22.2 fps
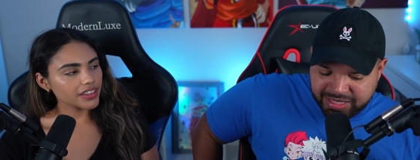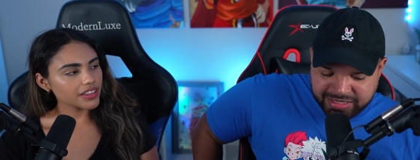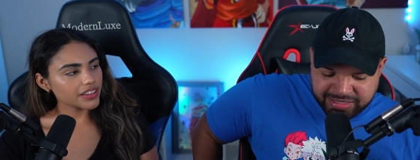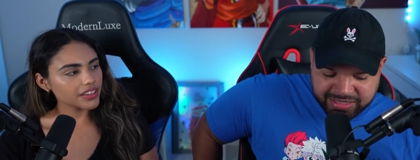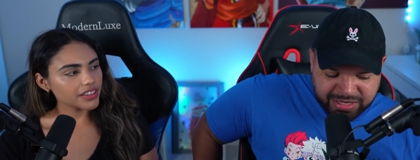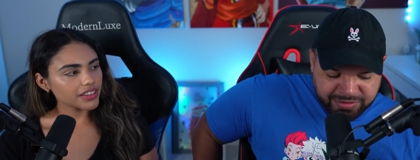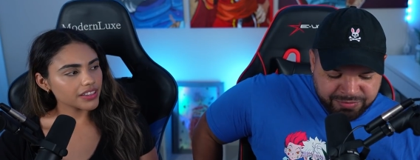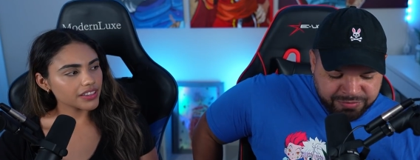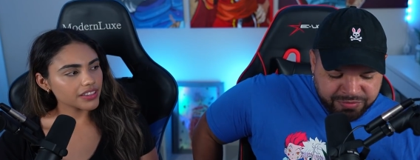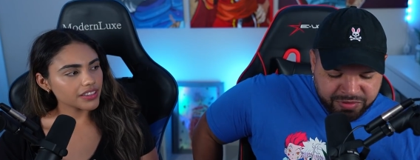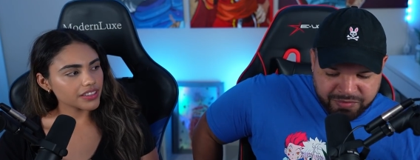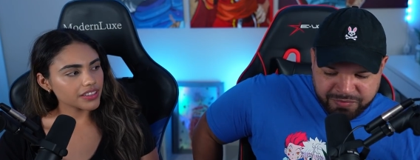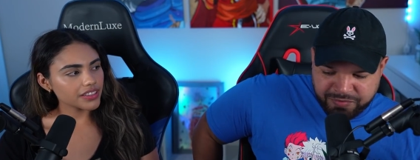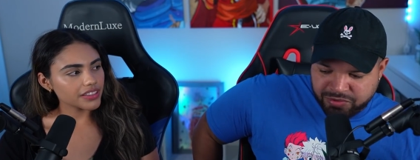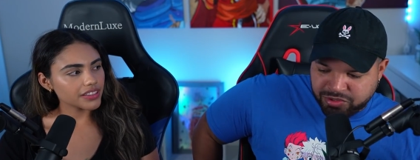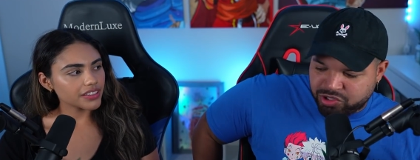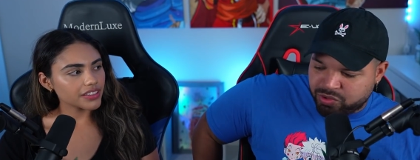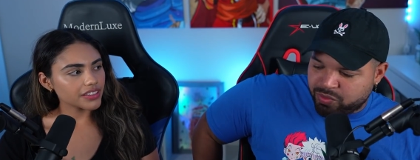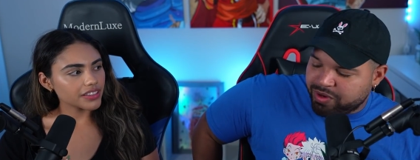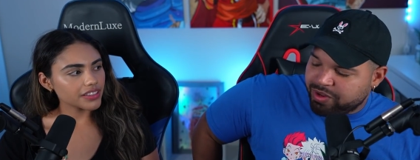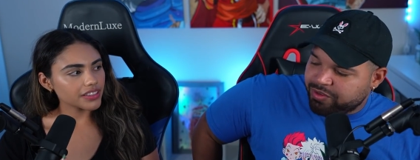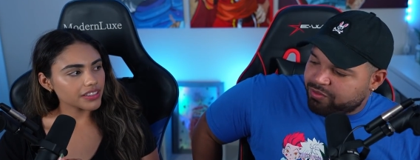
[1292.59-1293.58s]
Speaker 1: it's confirmed for
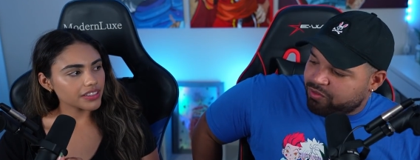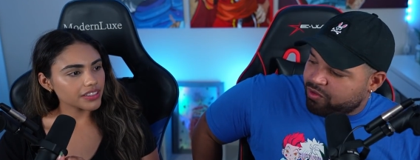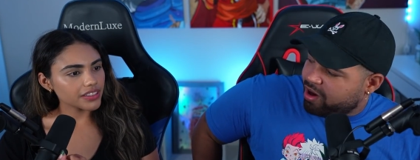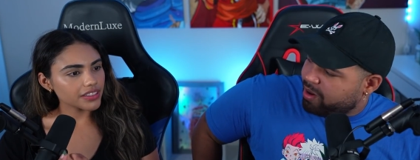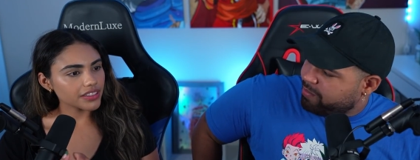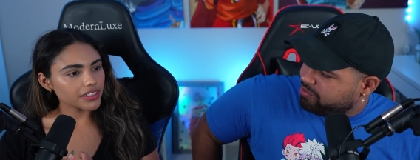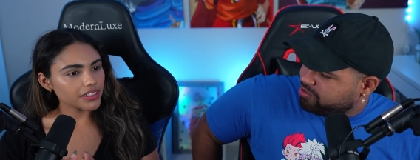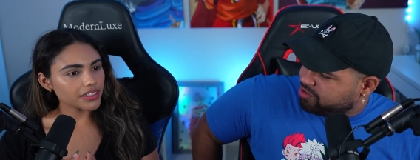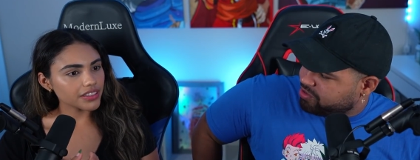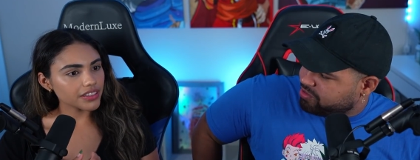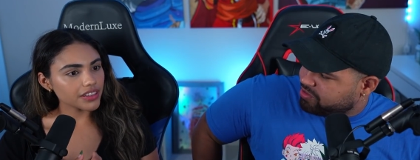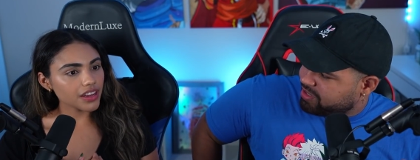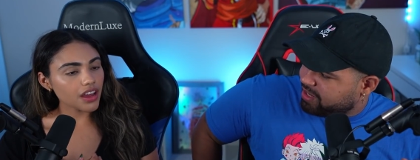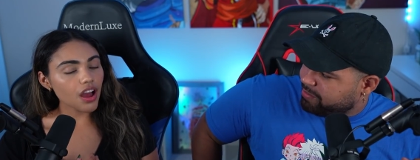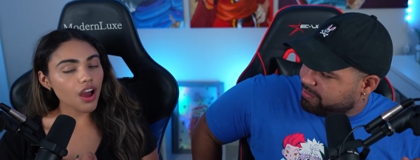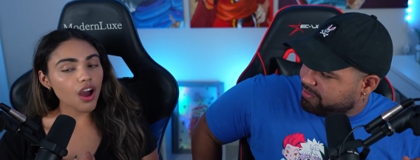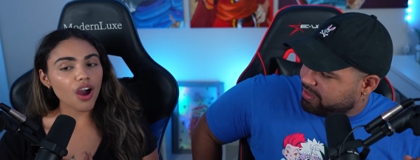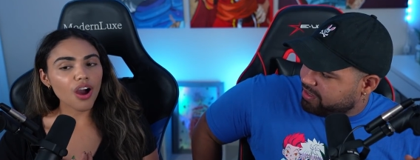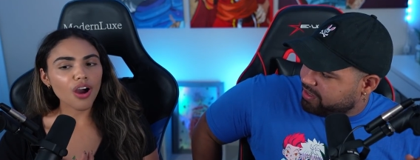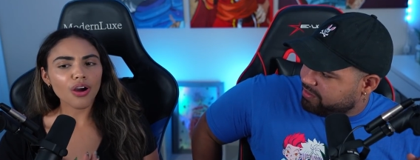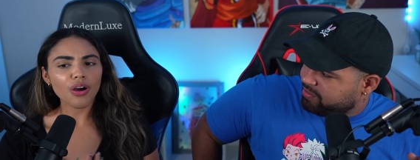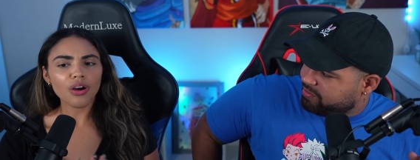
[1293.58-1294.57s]
24 episodes, I
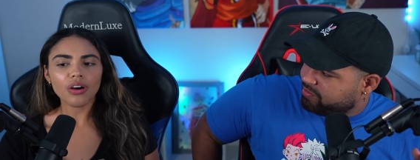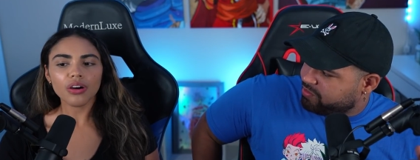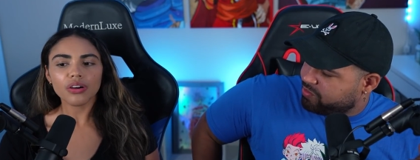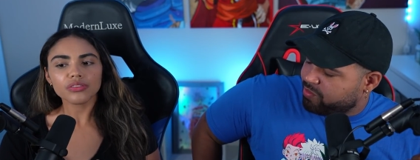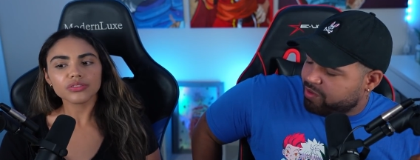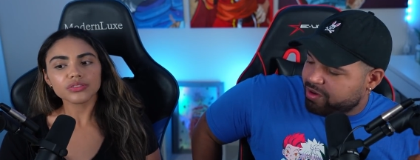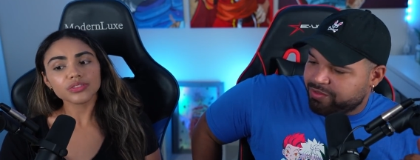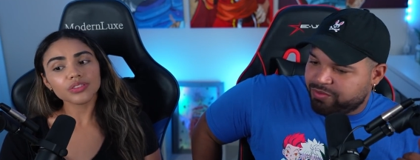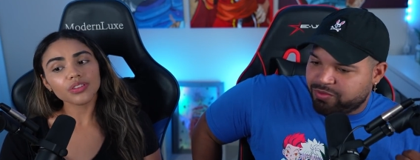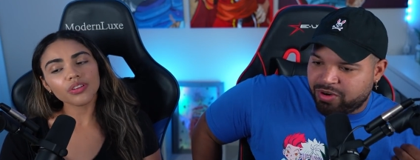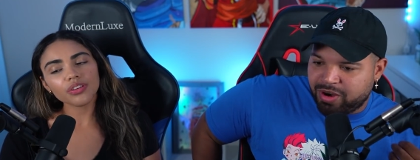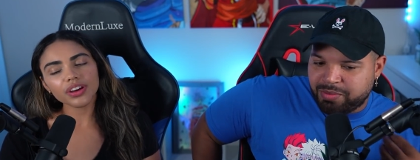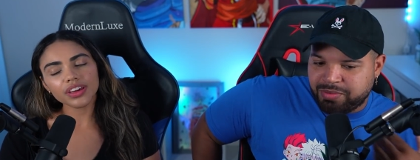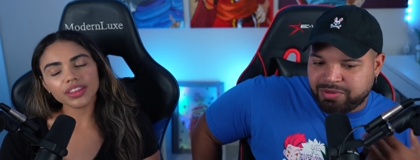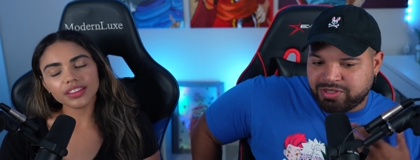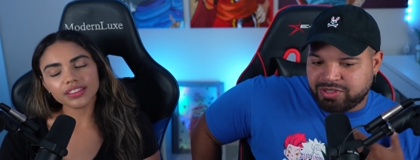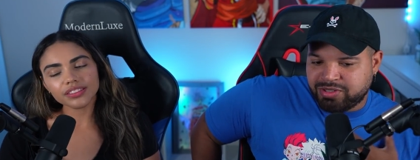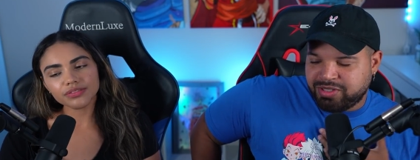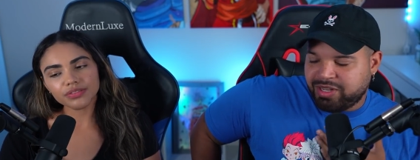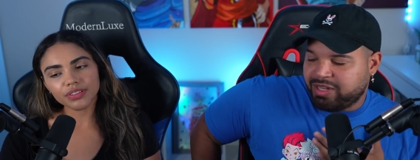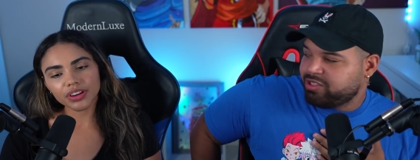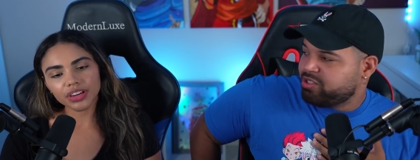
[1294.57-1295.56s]
believe. Oh, 24 so, okay,
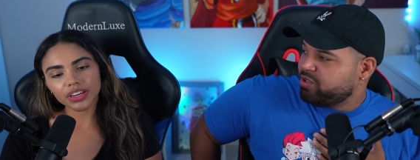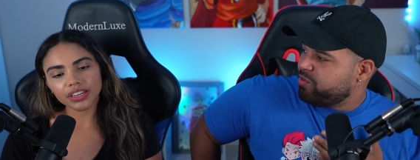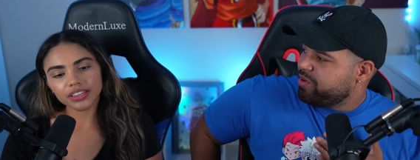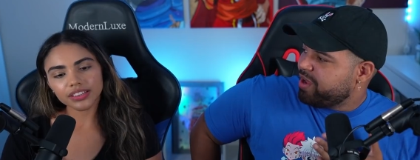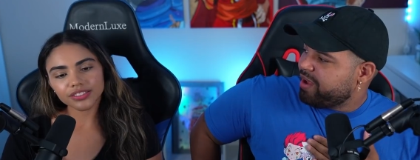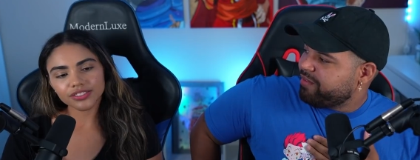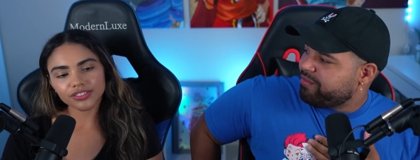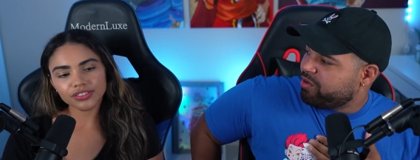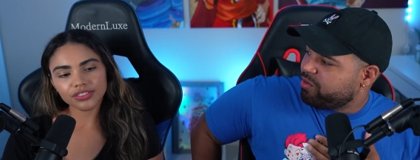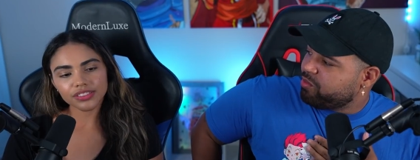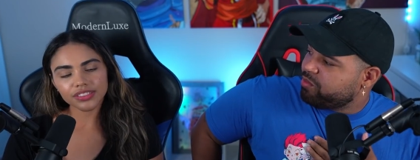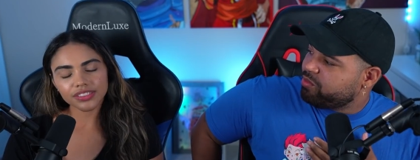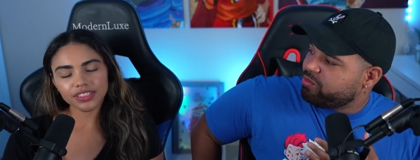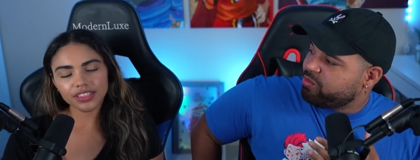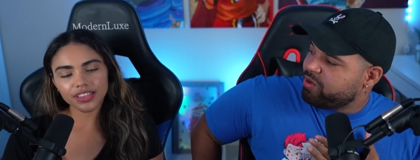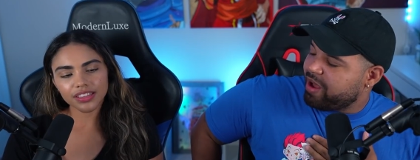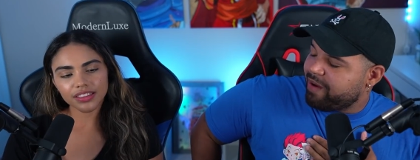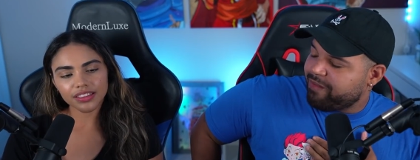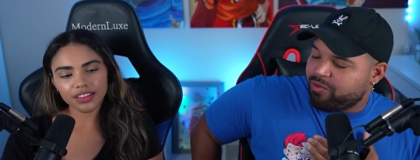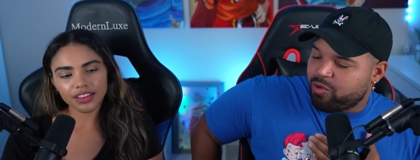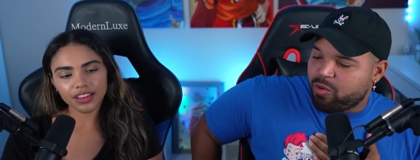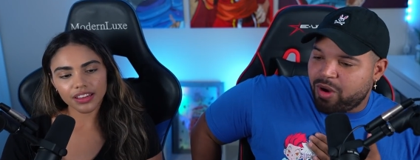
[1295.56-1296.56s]
episodes. Yeah. So we have a we
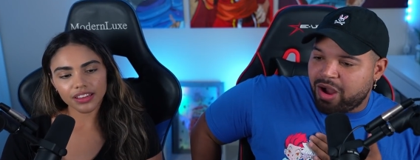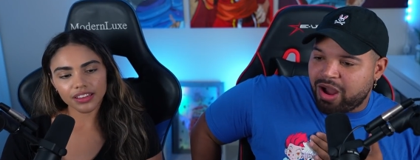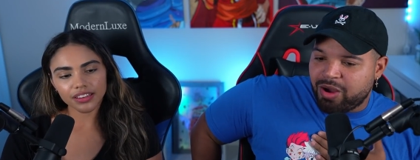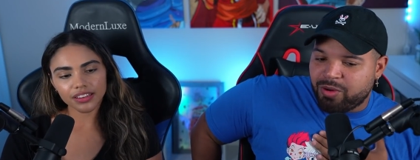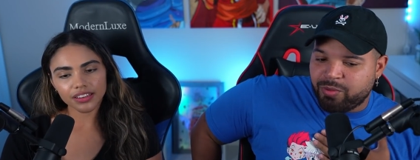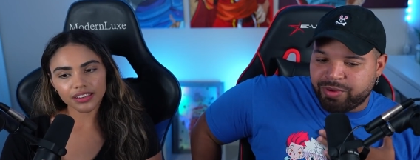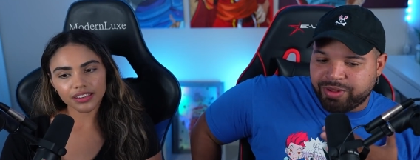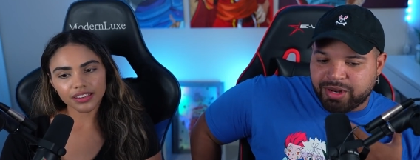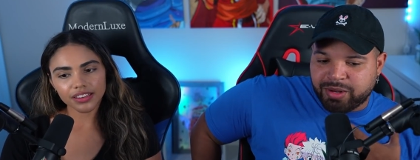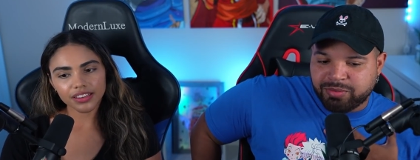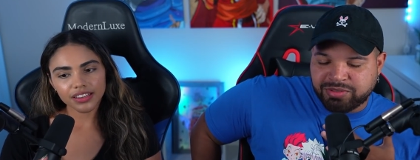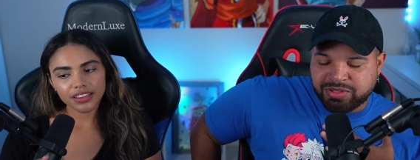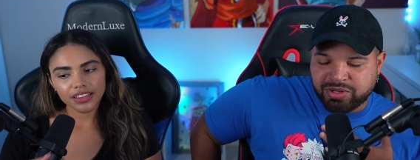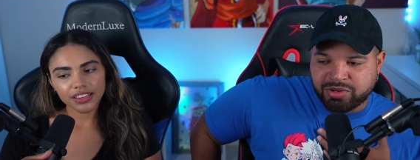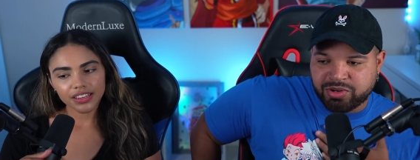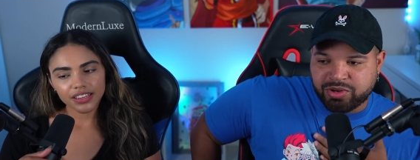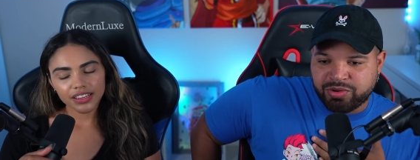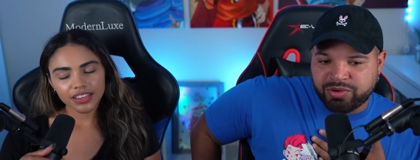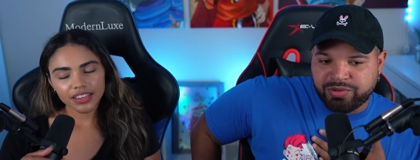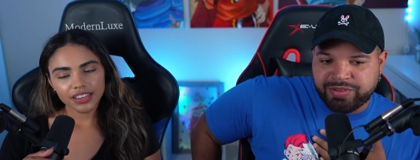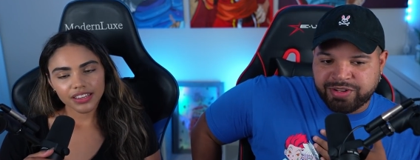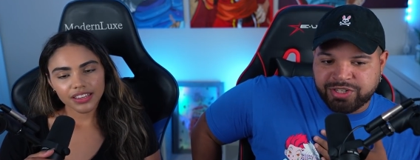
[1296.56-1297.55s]
have then. a while with um,
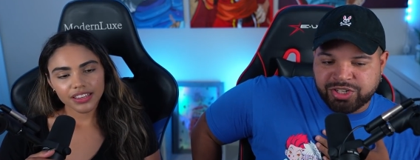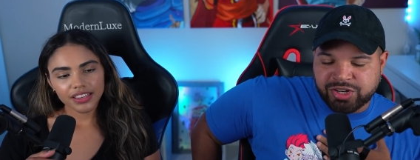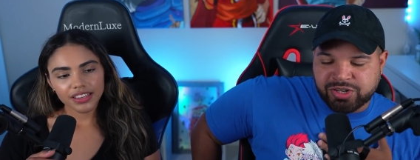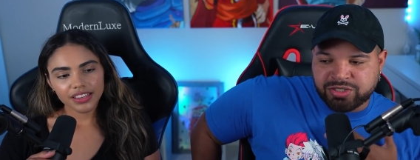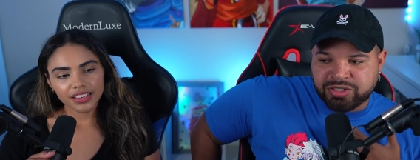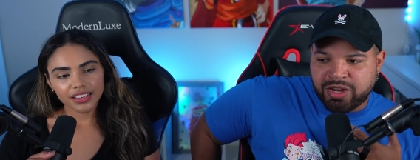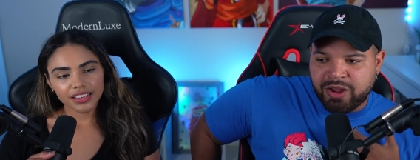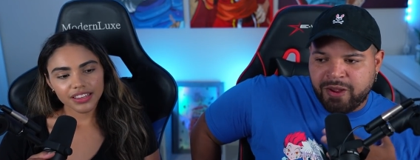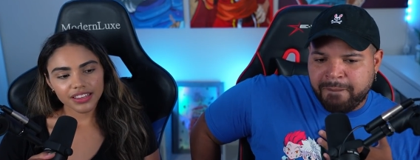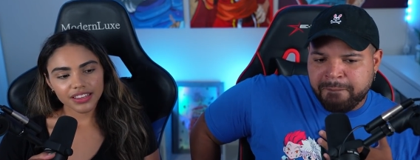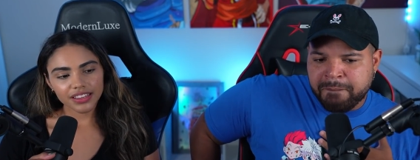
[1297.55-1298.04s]
Tokyo Revengers,